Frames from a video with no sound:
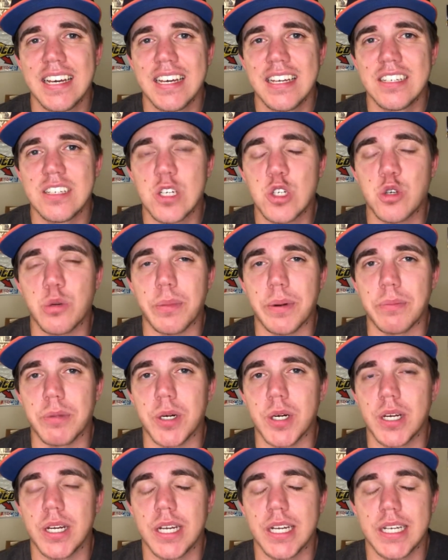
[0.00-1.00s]
Just
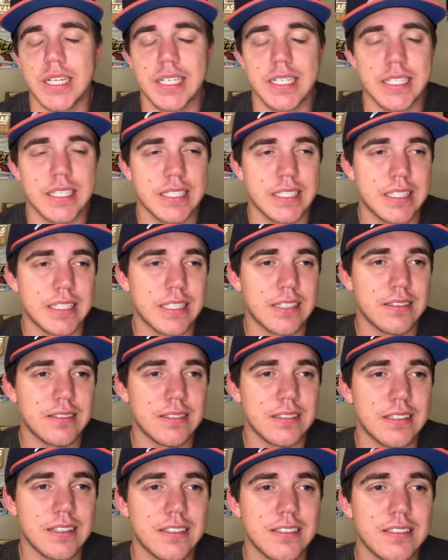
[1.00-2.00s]
remember,
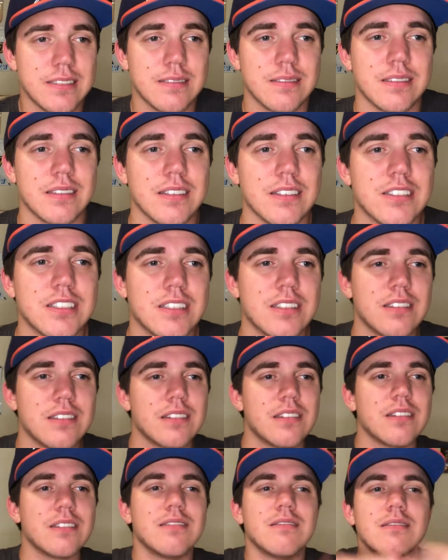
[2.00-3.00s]

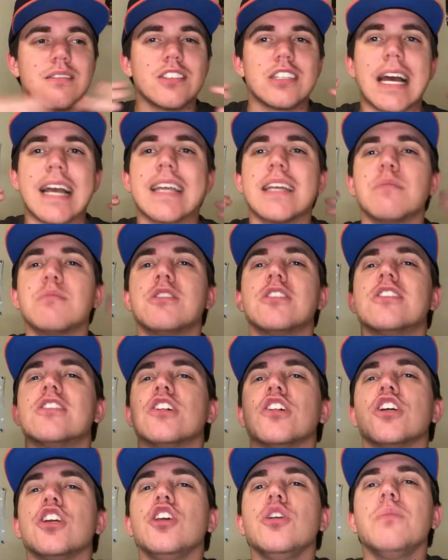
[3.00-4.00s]
Ty Gibbs is
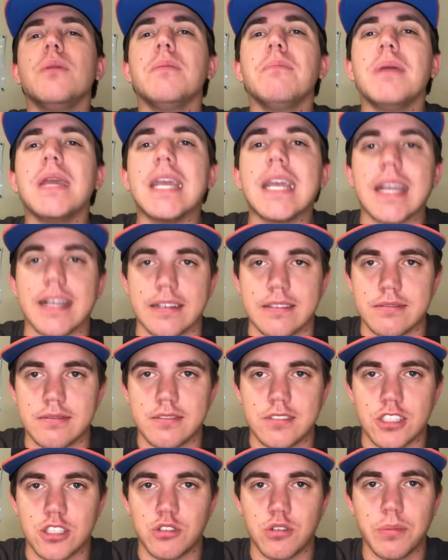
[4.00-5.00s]
still a human being.
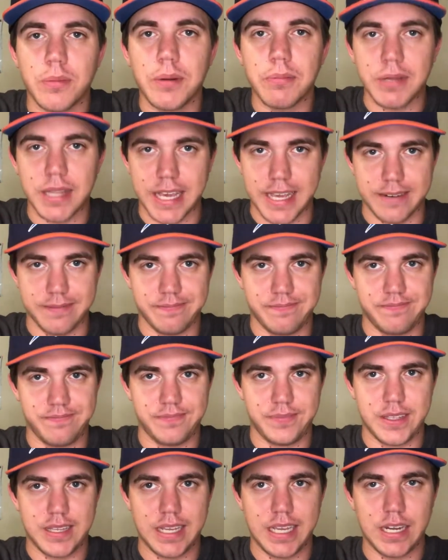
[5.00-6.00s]
Just remember that.
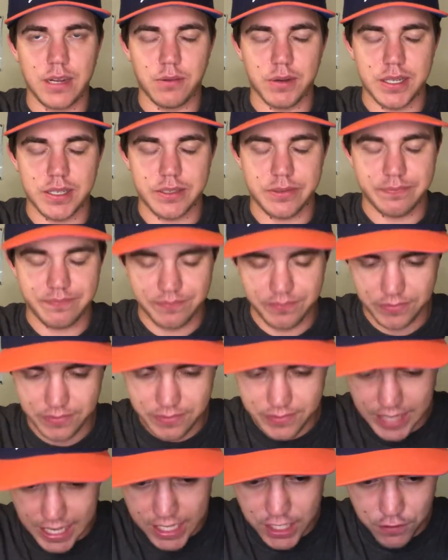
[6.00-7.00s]
Anyways,
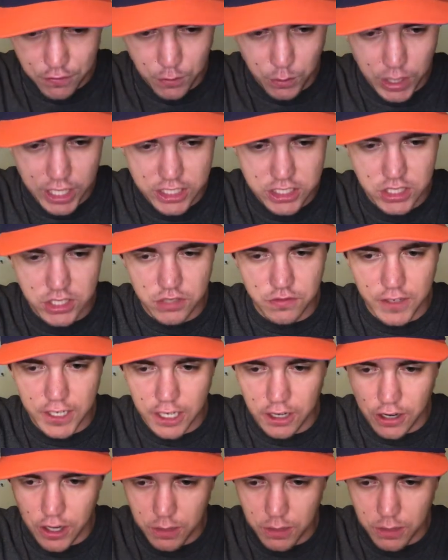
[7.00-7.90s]
thank you for watching this video.